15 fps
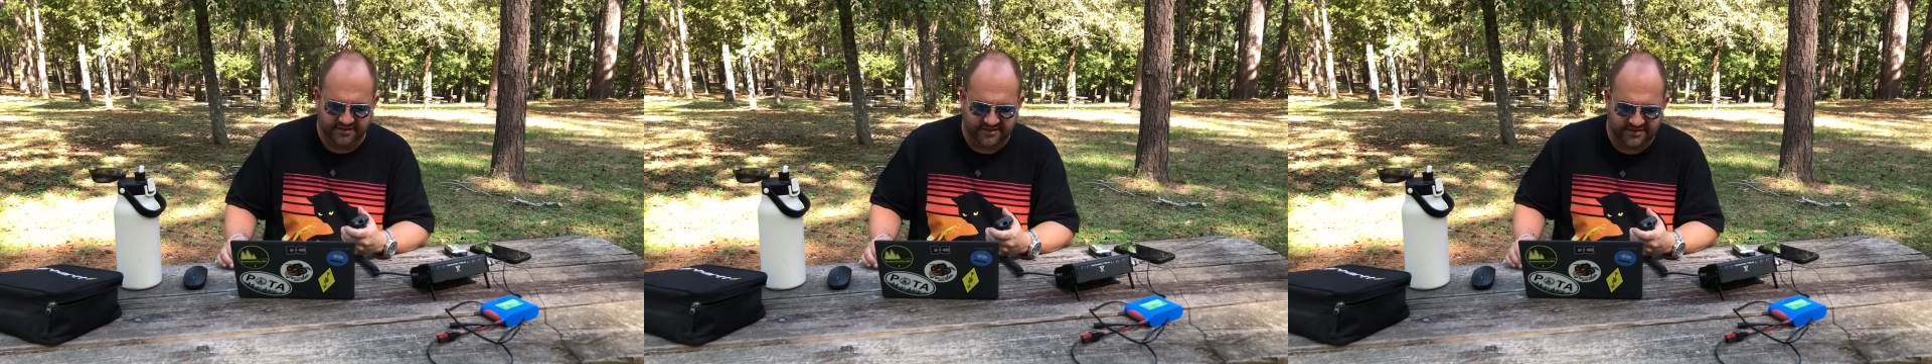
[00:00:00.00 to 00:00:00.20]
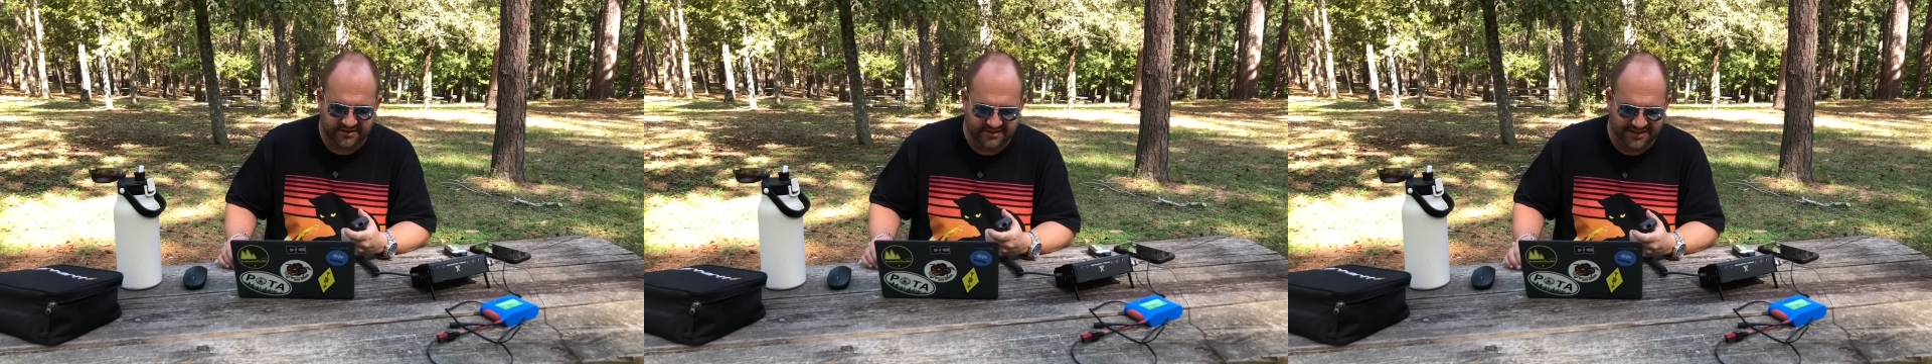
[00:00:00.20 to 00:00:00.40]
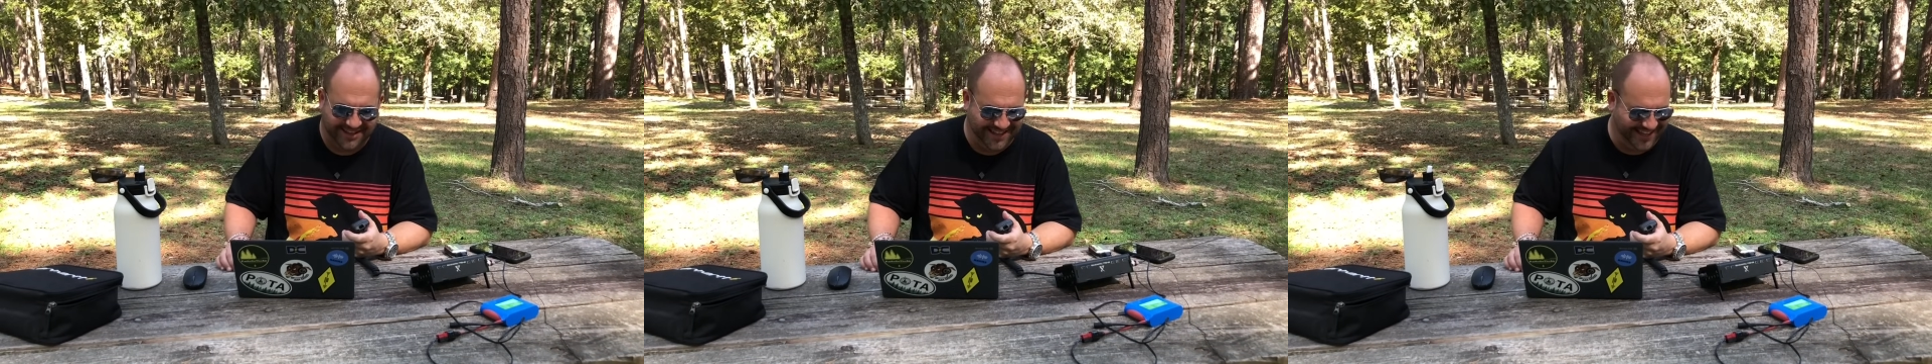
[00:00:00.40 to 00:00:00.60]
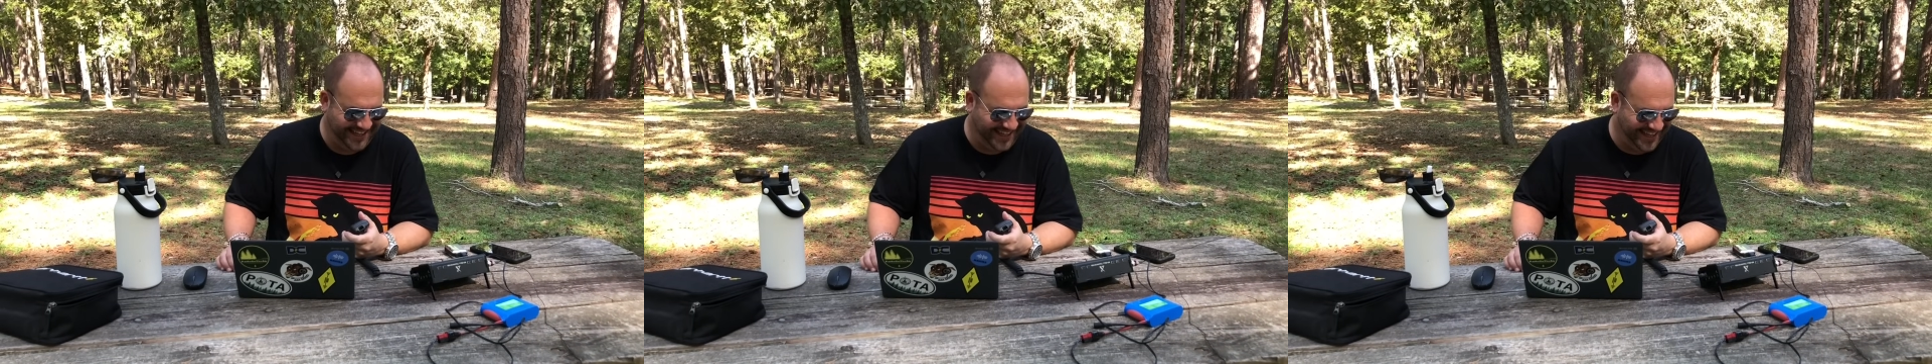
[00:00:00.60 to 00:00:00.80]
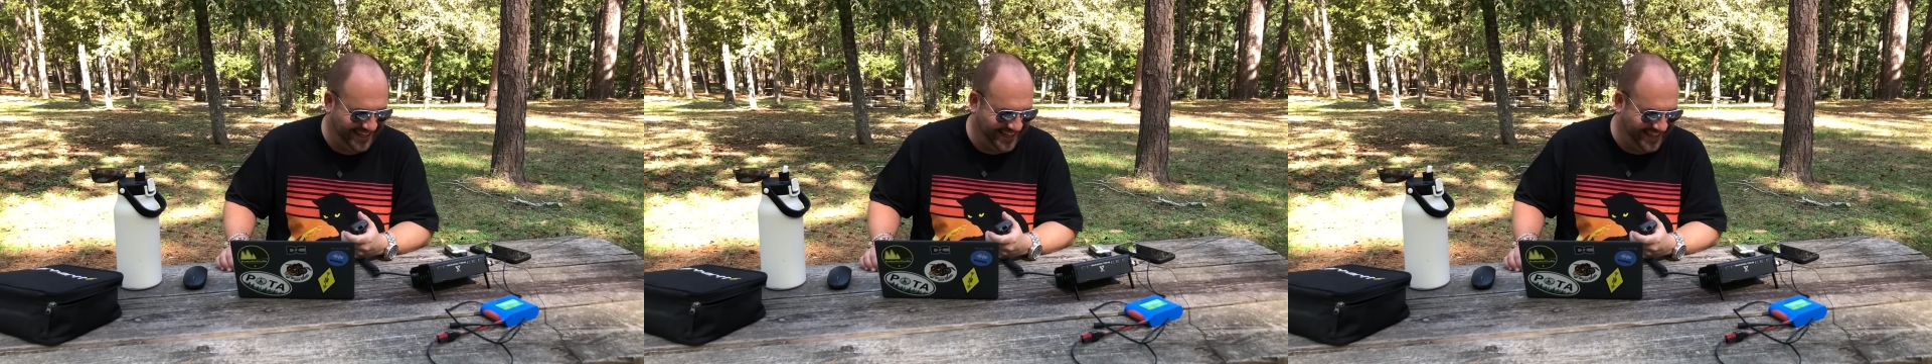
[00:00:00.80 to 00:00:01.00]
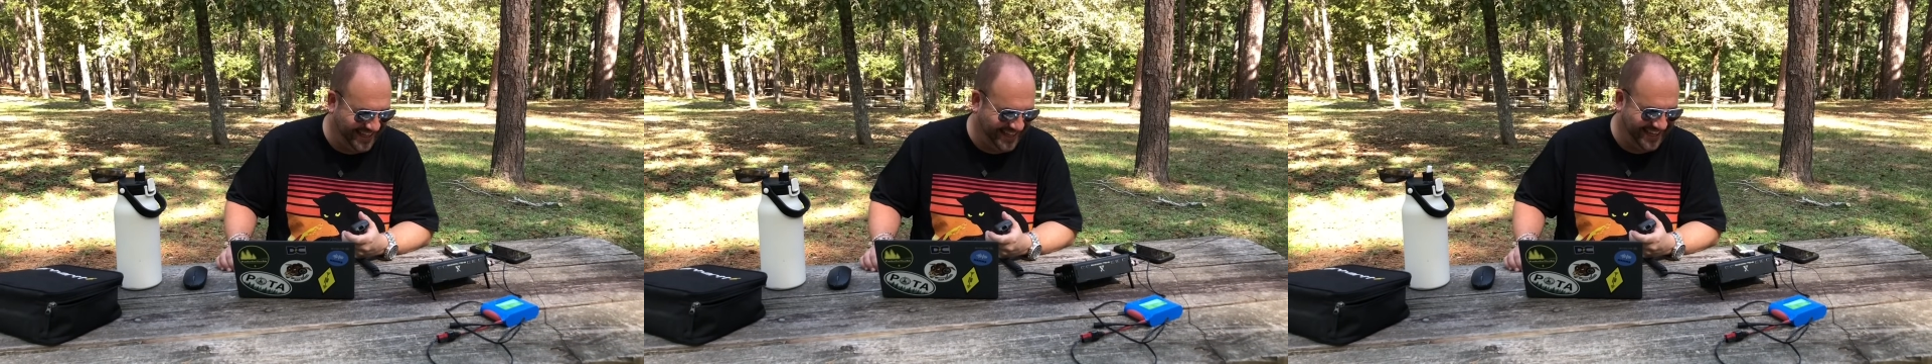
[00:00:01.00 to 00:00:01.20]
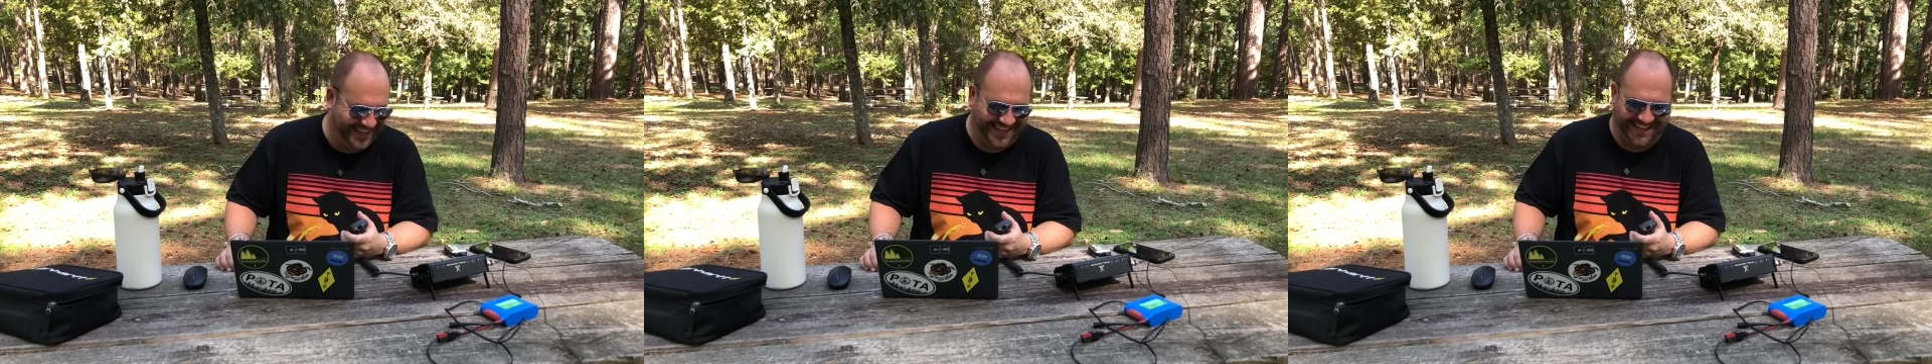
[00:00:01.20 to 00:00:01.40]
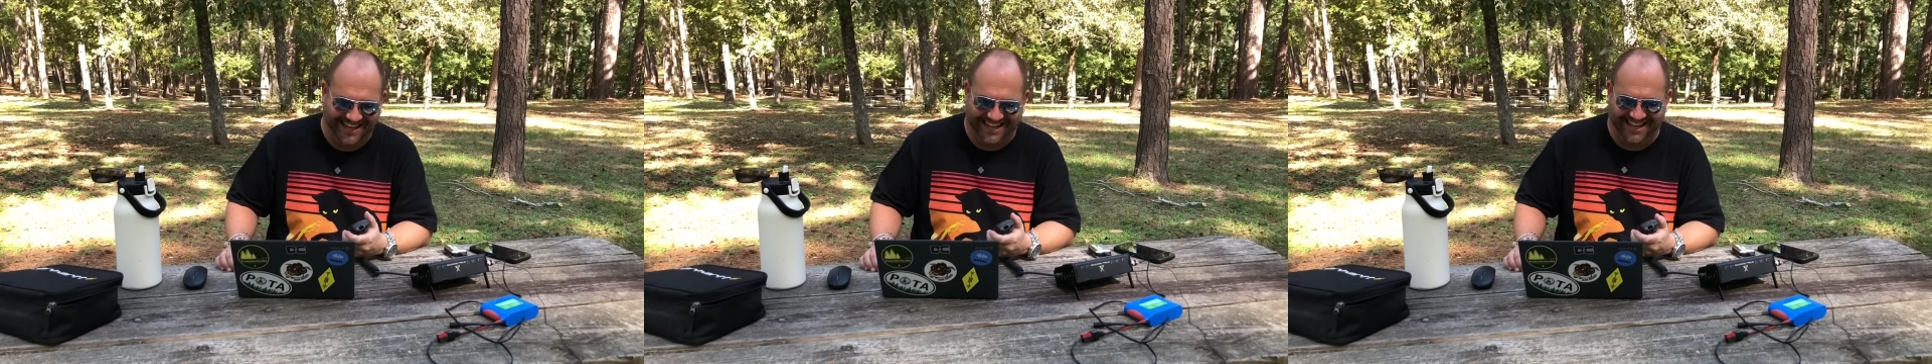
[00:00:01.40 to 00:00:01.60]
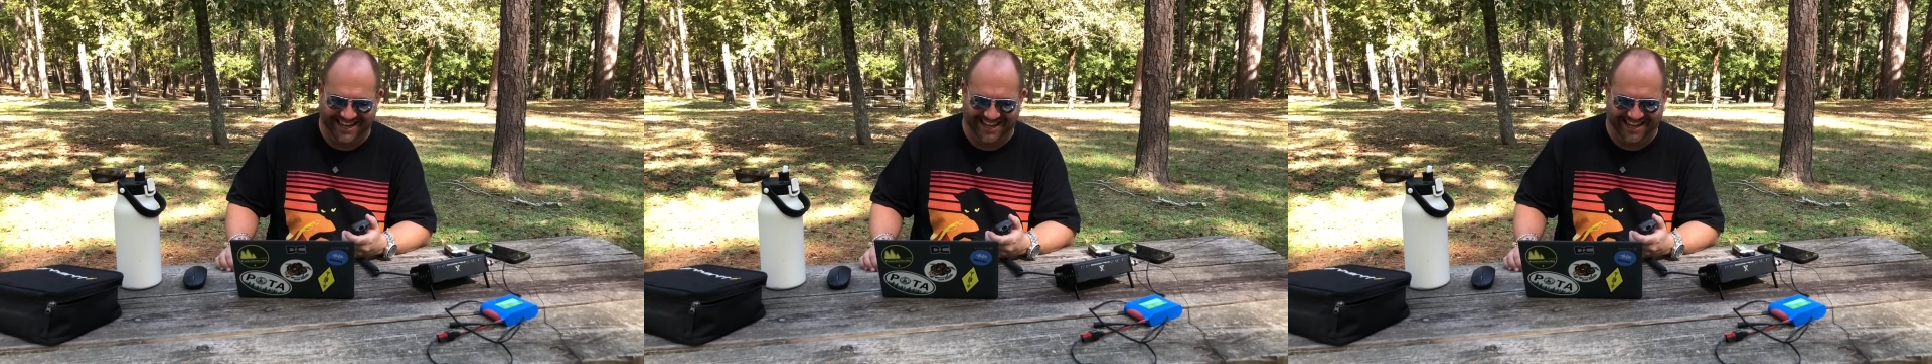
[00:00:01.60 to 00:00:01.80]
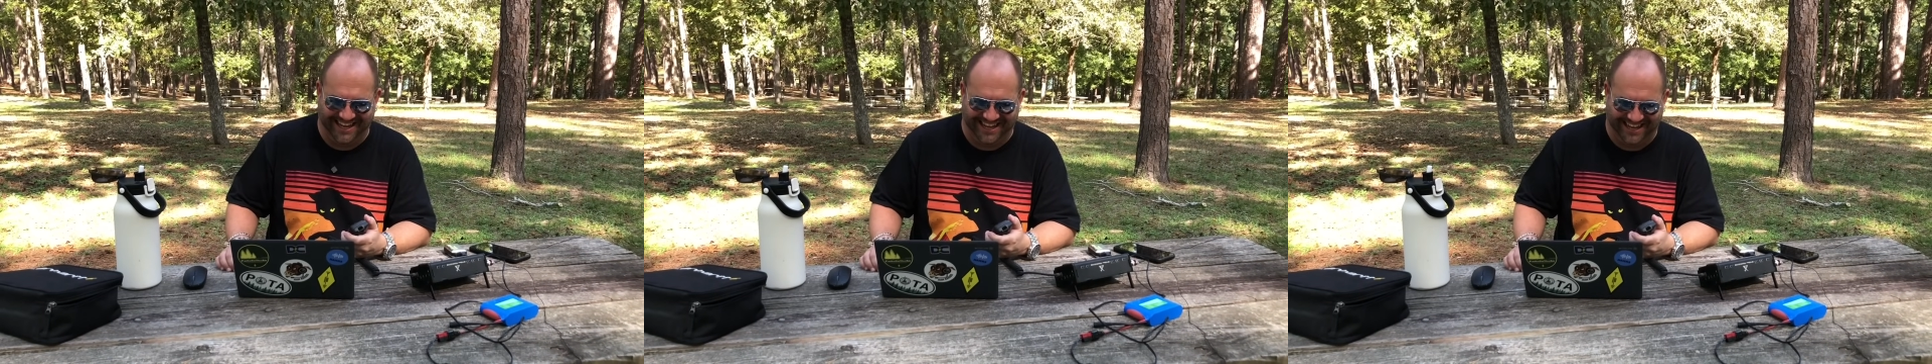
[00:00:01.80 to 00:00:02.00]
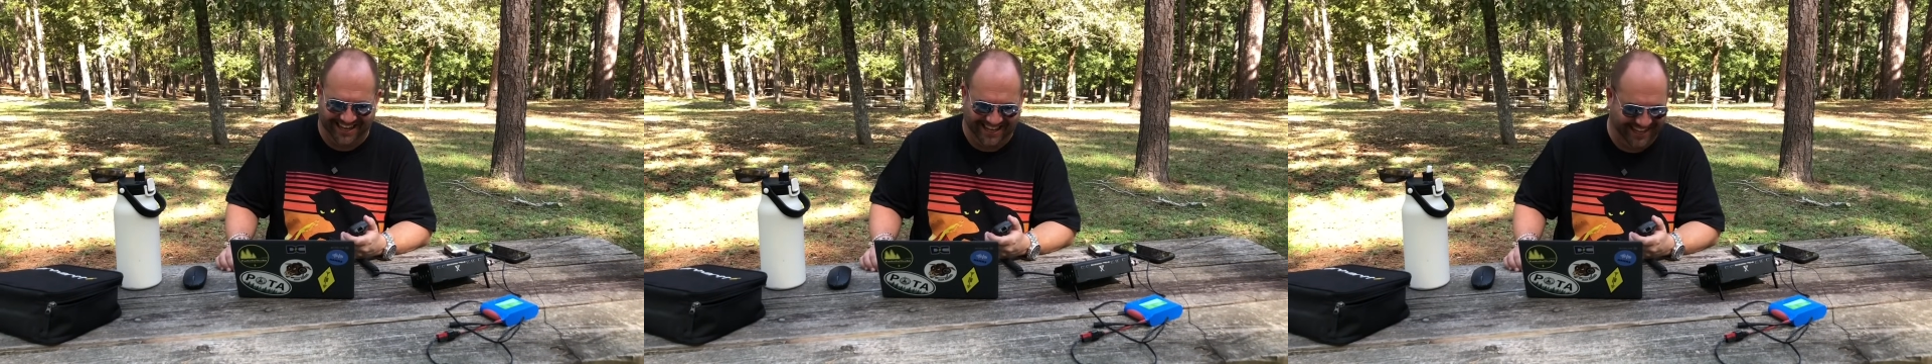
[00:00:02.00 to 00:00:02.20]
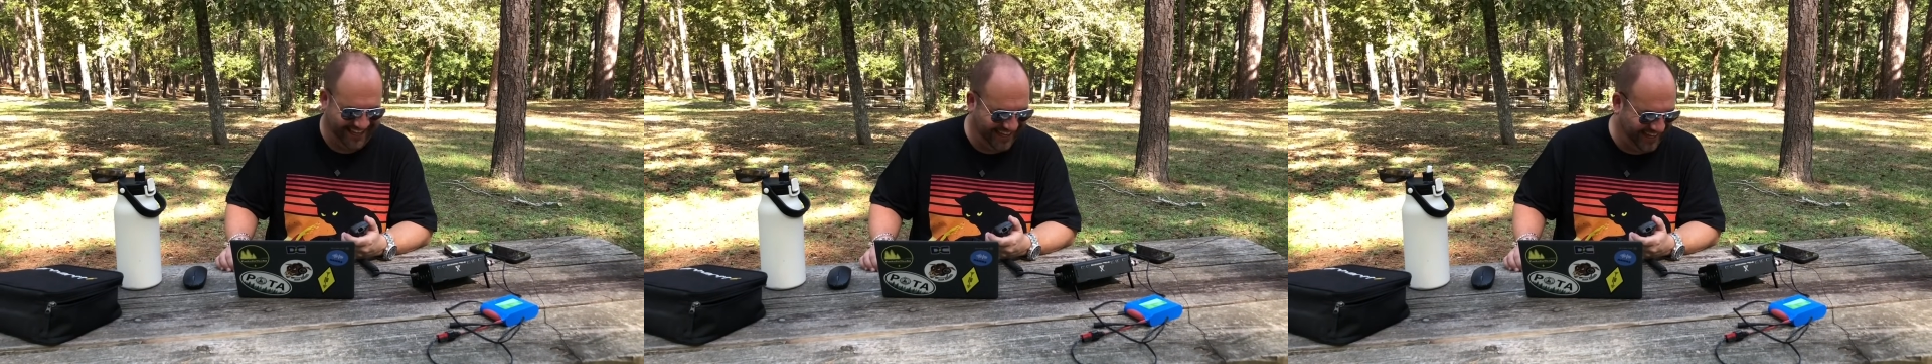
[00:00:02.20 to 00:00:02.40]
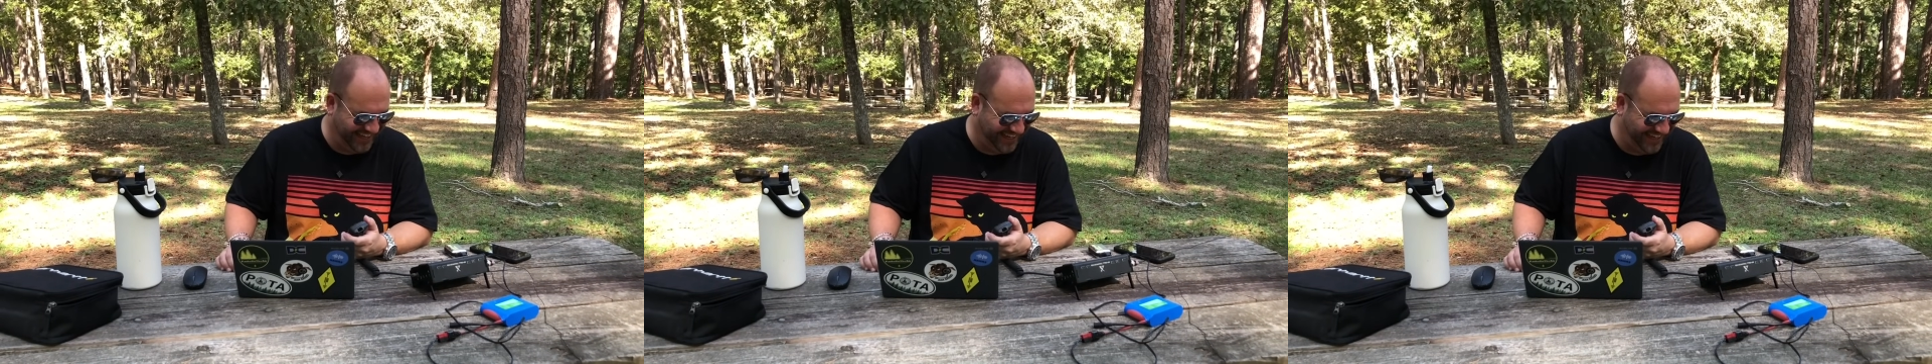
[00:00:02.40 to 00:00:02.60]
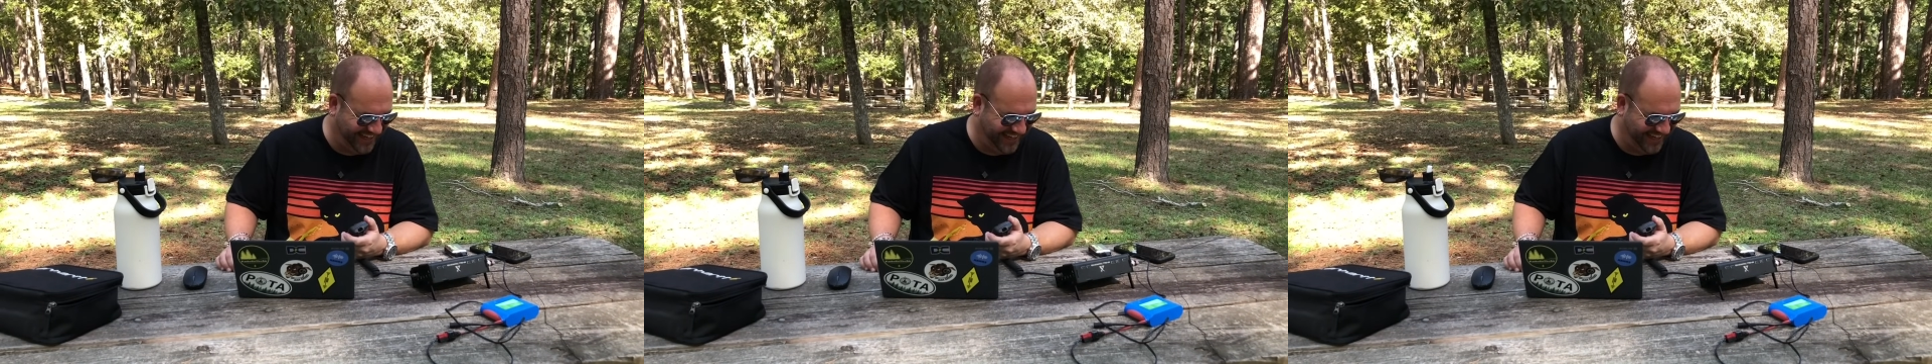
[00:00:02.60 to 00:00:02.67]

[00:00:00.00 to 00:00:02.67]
You're doing great outside. I'm running so hungry.